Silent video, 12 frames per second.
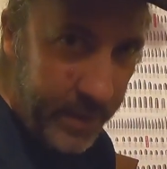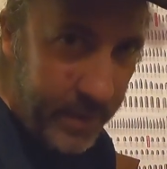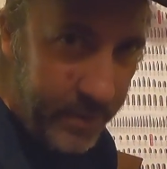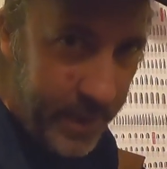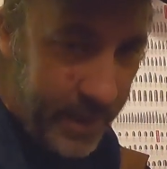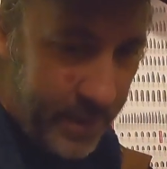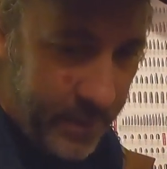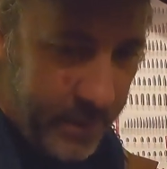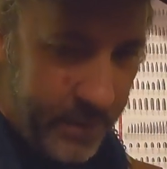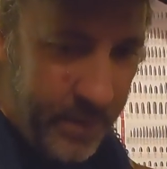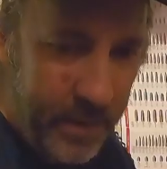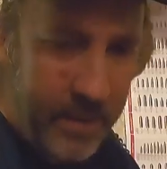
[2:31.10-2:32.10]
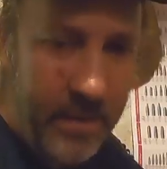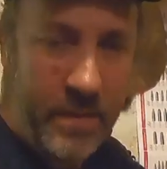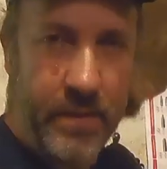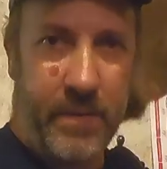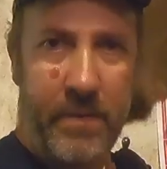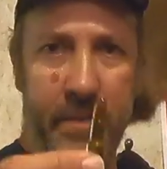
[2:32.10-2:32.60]
it come out,
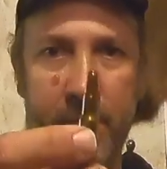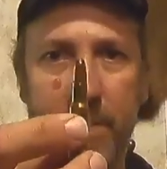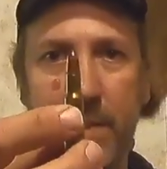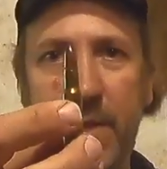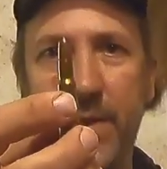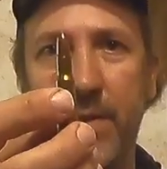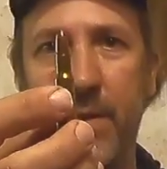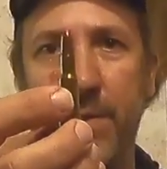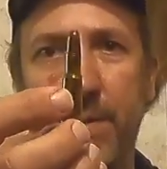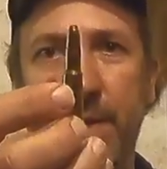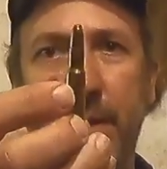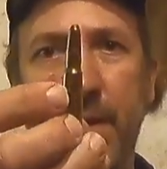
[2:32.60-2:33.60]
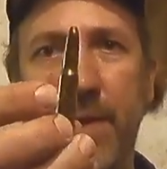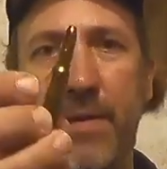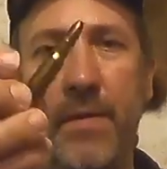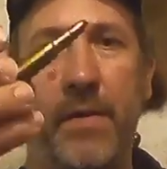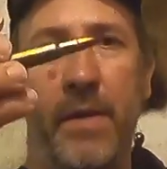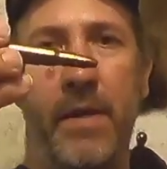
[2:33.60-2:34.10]
this cartridge
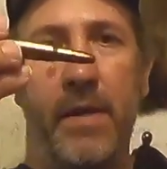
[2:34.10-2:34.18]
here